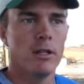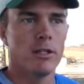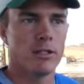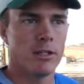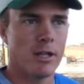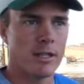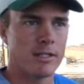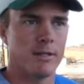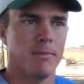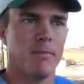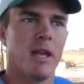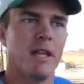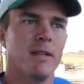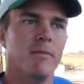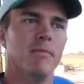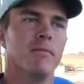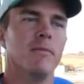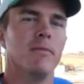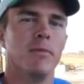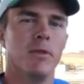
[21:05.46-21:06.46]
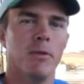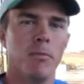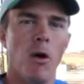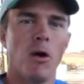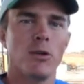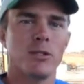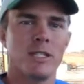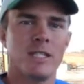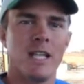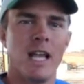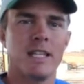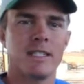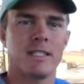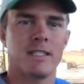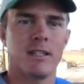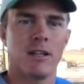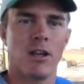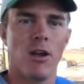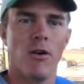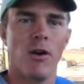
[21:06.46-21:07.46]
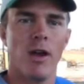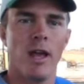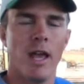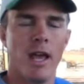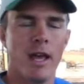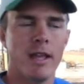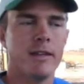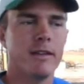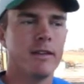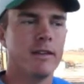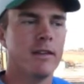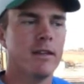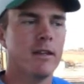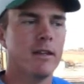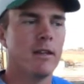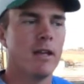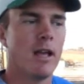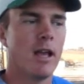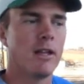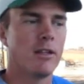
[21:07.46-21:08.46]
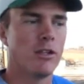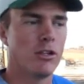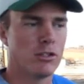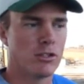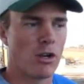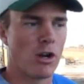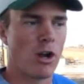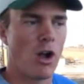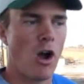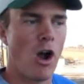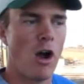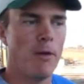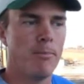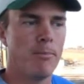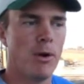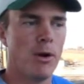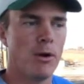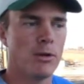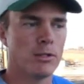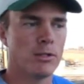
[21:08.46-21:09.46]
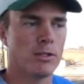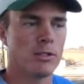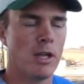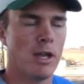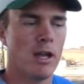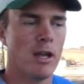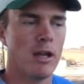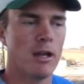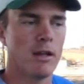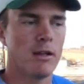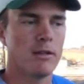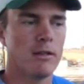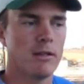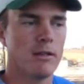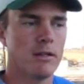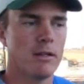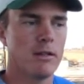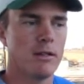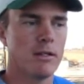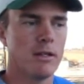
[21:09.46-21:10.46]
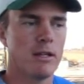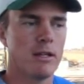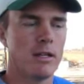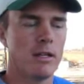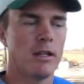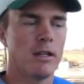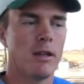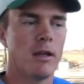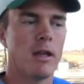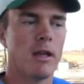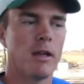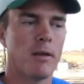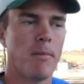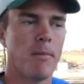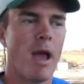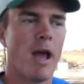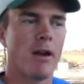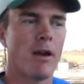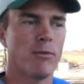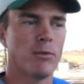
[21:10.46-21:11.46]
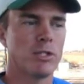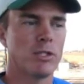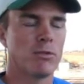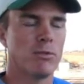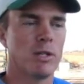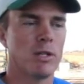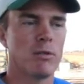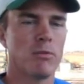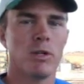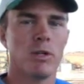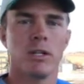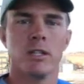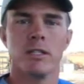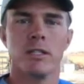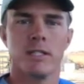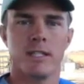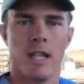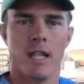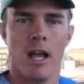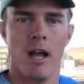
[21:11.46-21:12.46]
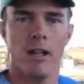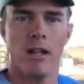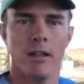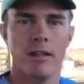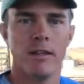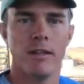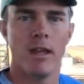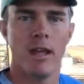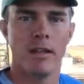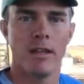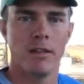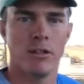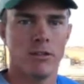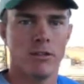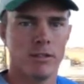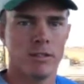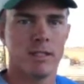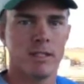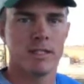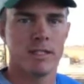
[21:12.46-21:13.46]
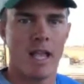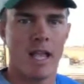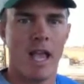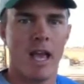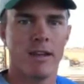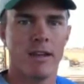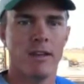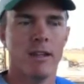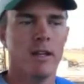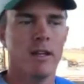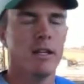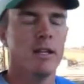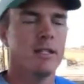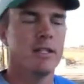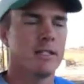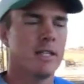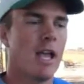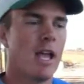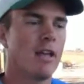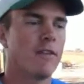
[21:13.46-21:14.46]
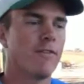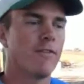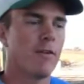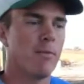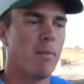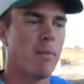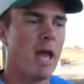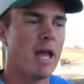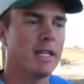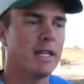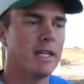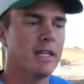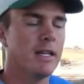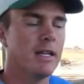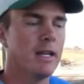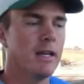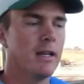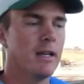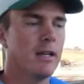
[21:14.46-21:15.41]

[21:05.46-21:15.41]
to us it made the most sense to go ahead and use our compost in a manner in which we could sell and use the sand for bedding.